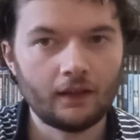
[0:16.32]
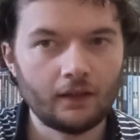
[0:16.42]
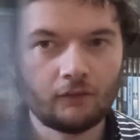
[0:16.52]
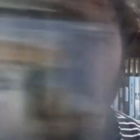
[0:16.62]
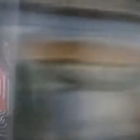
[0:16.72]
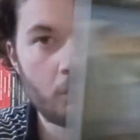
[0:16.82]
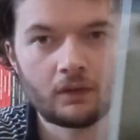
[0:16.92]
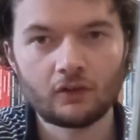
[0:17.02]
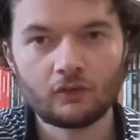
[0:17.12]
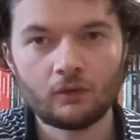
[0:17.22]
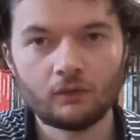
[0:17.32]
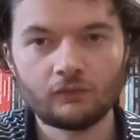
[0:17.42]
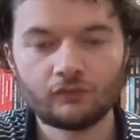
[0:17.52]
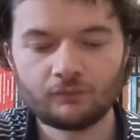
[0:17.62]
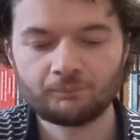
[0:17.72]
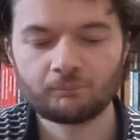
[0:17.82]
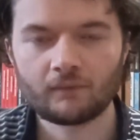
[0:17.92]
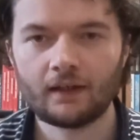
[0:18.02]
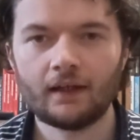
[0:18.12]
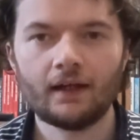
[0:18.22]
Everybody's Golf,
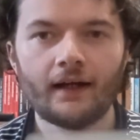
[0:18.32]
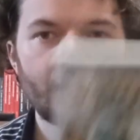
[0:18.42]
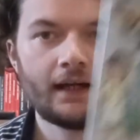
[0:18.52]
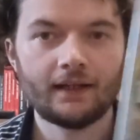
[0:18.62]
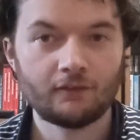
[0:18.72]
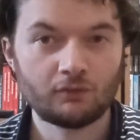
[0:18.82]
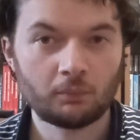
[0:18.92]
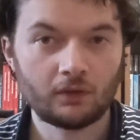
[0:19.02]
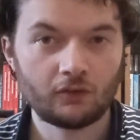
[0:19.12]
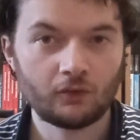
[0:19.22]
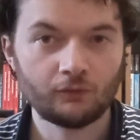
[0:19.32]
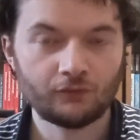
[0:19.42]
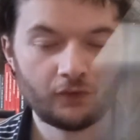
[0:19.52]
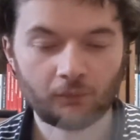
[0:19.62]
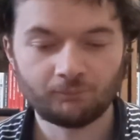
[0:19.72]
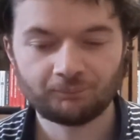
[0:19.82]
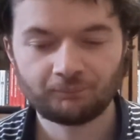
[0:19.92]
and Everybody's Golf 2.